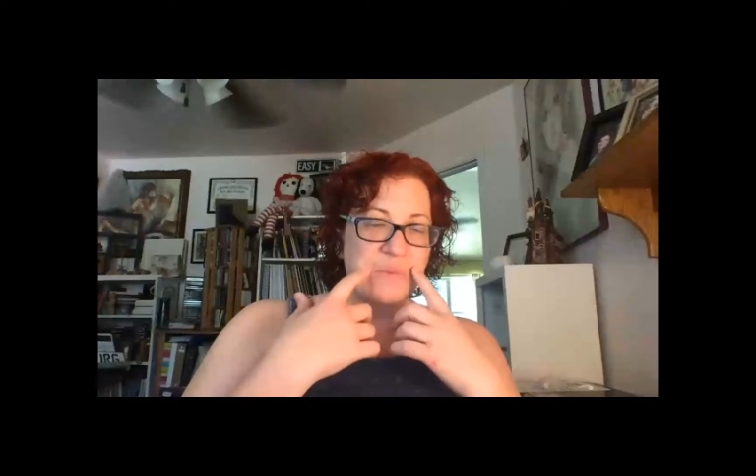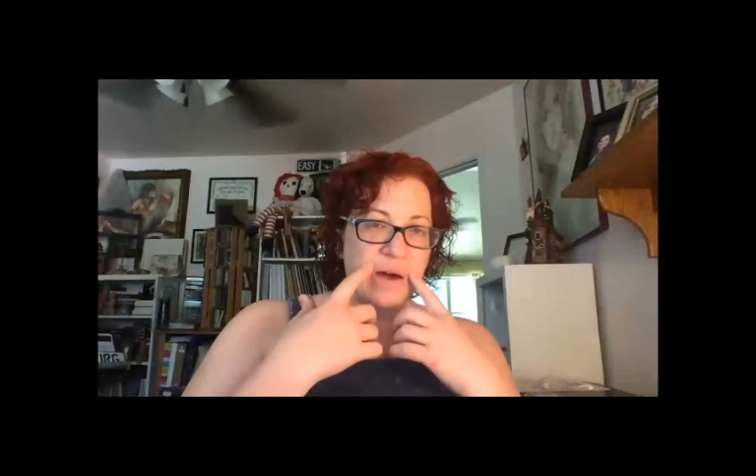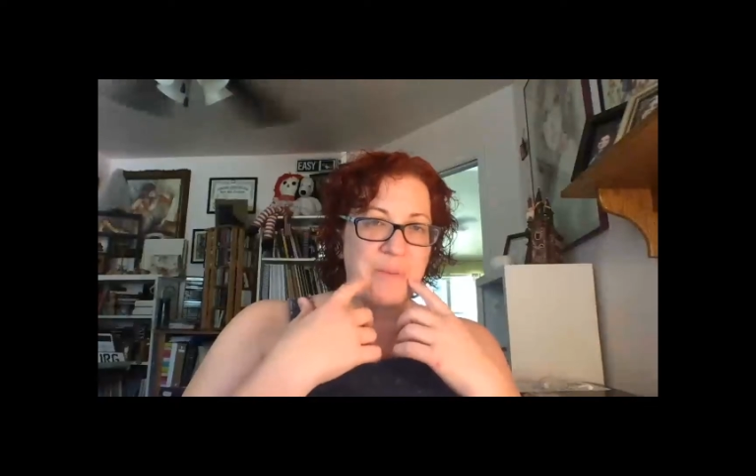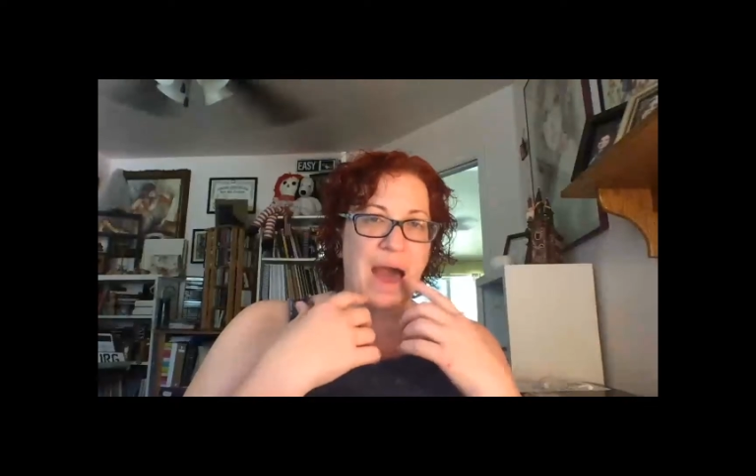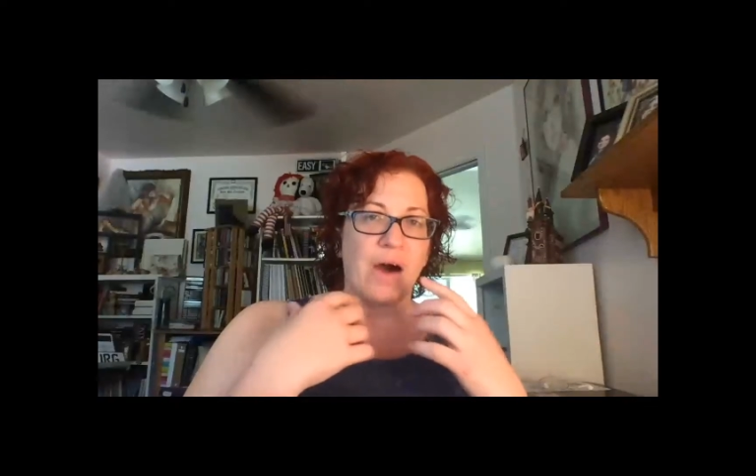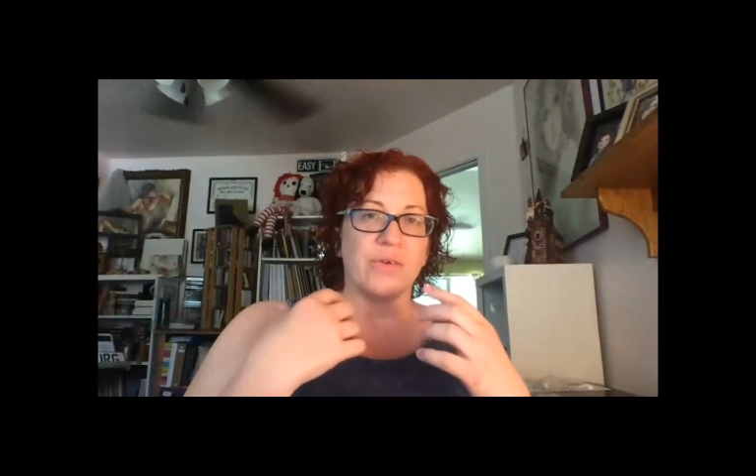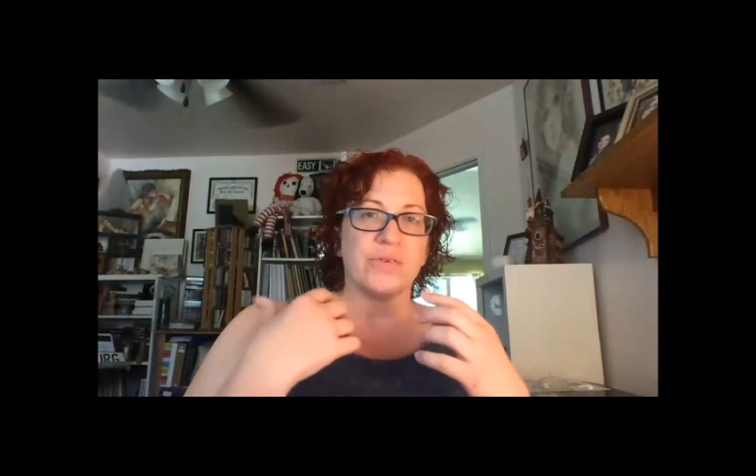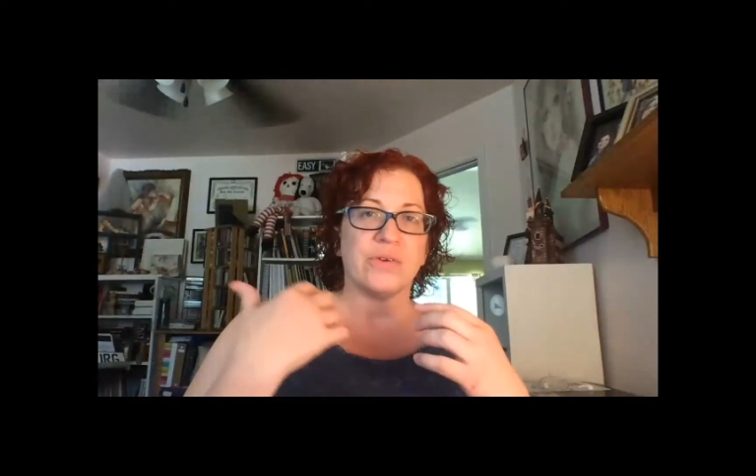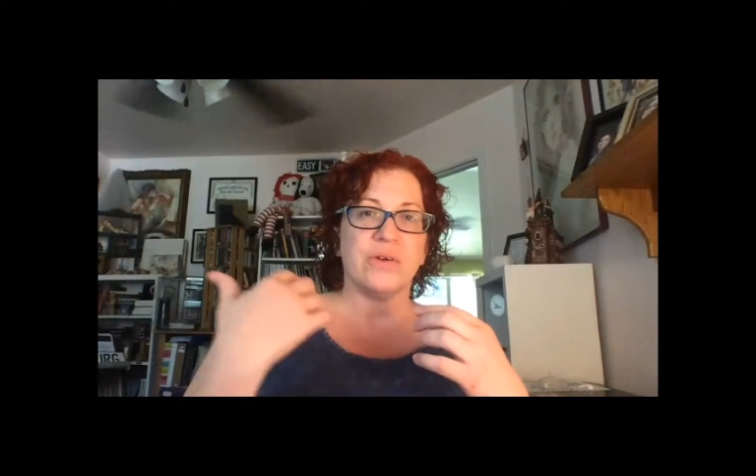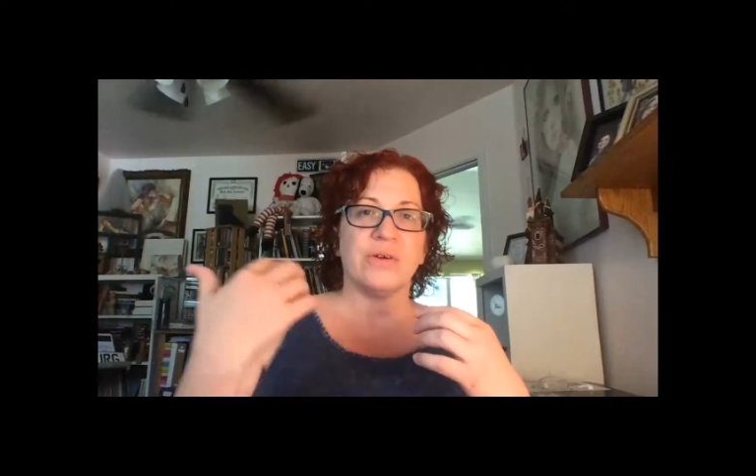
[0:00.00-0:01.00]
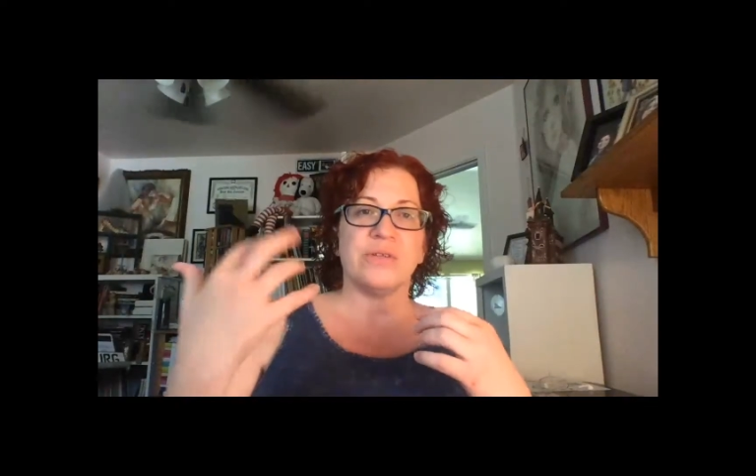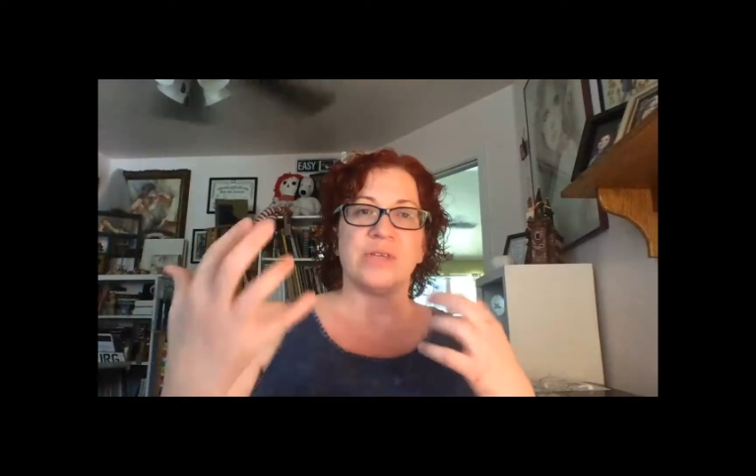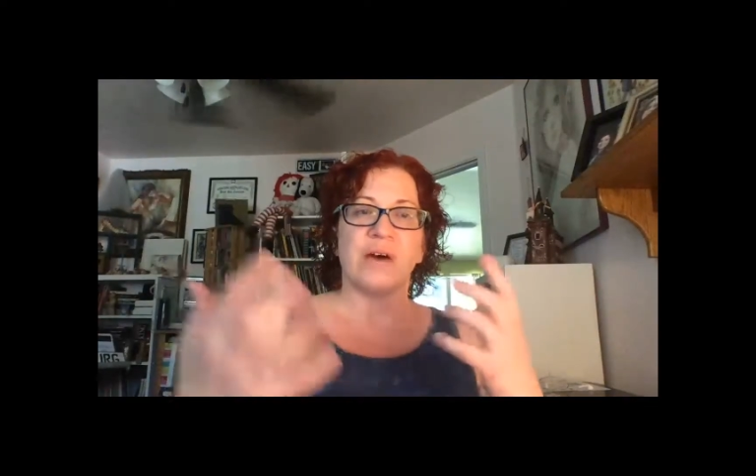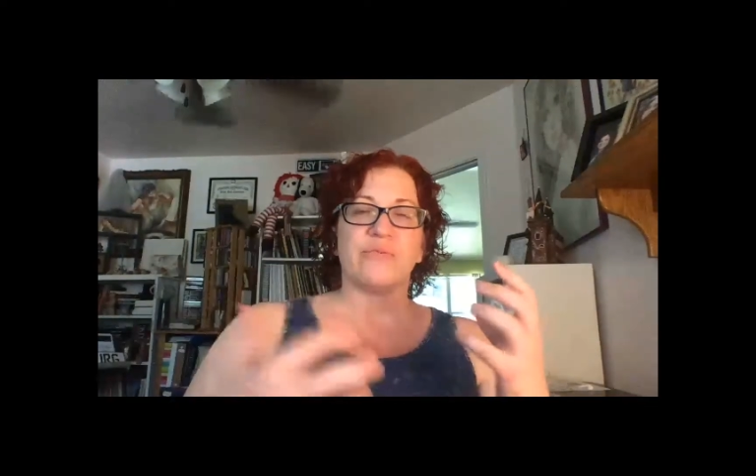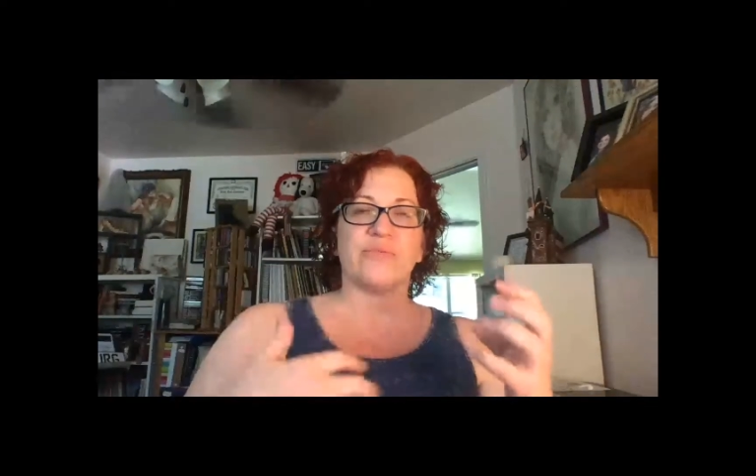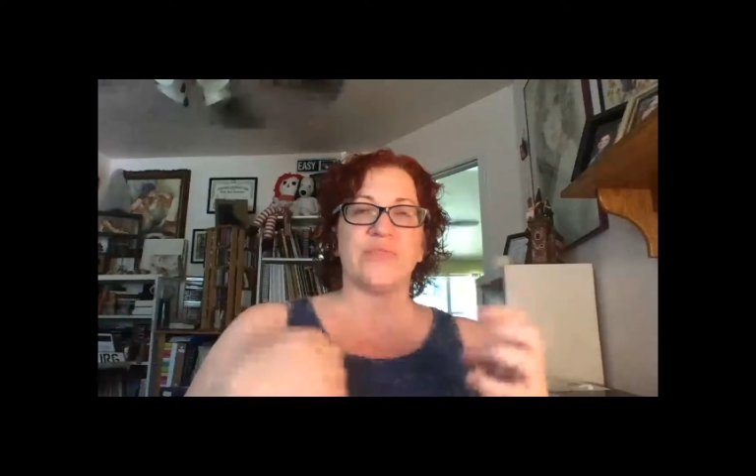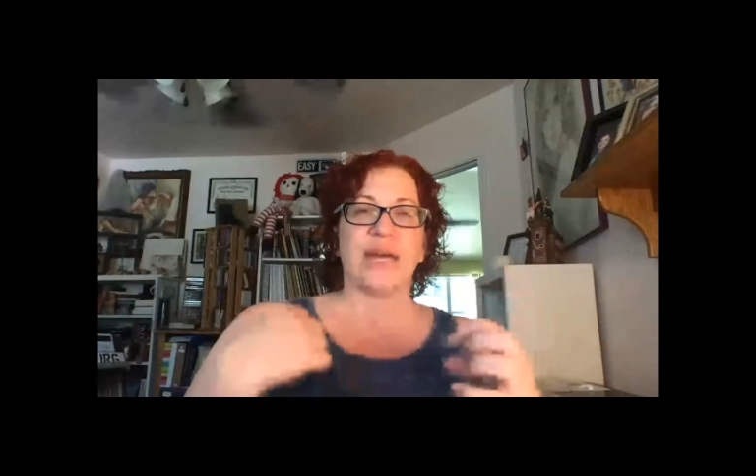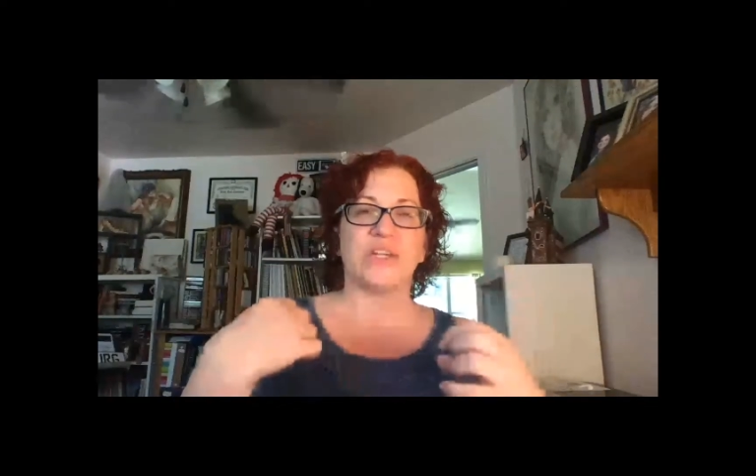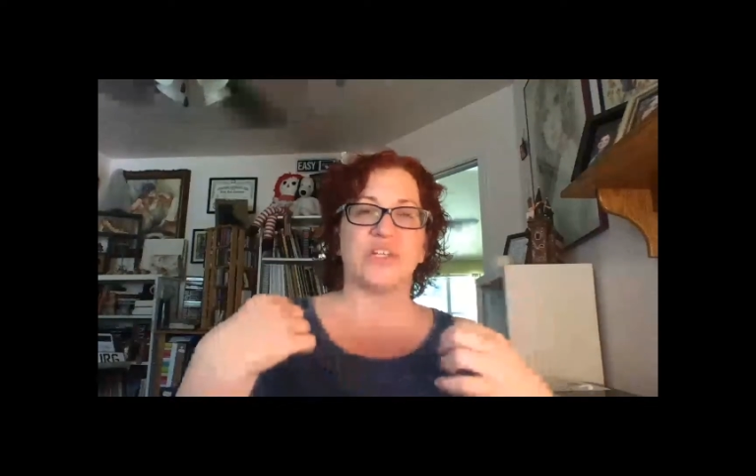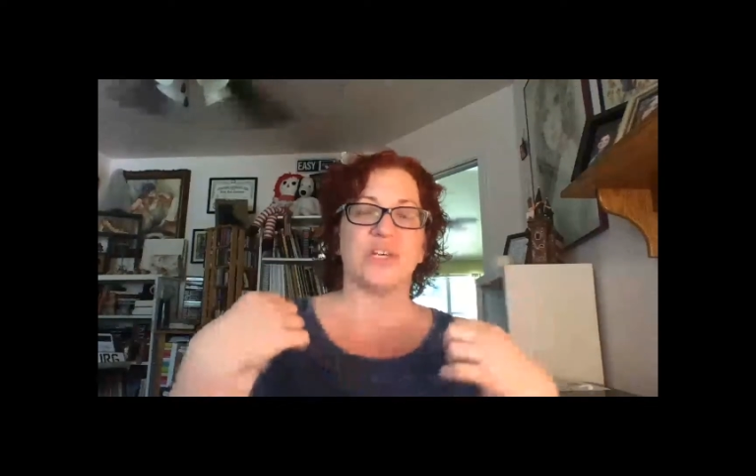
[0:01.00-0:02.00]
about
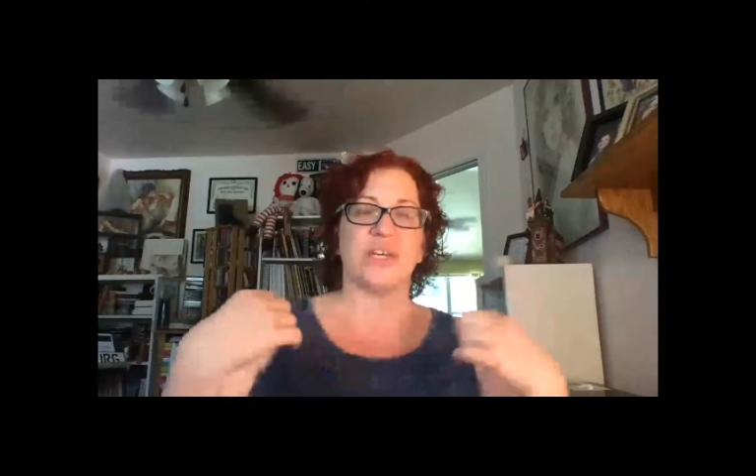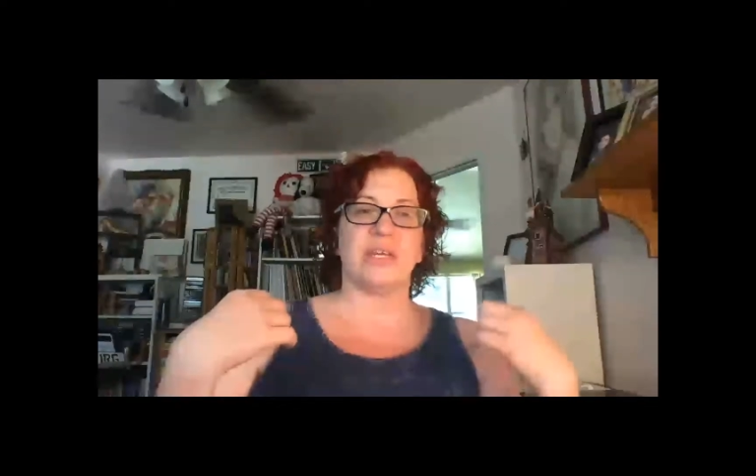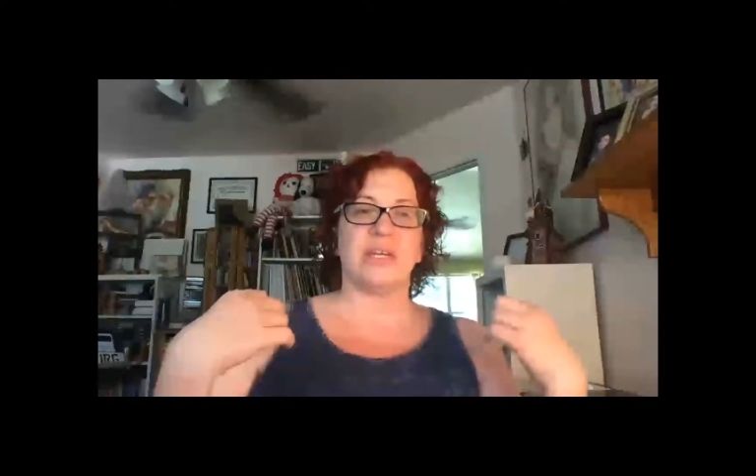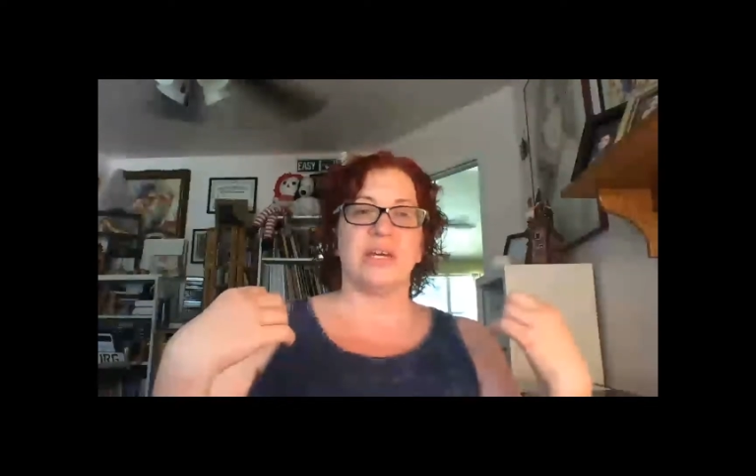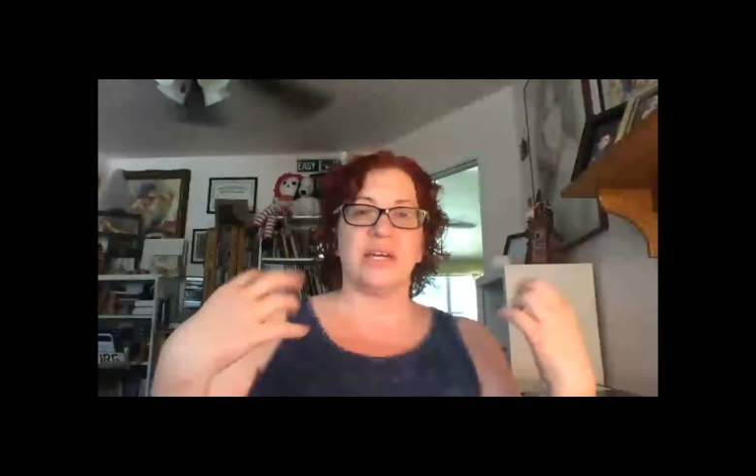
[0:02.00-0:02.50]
self-reflection,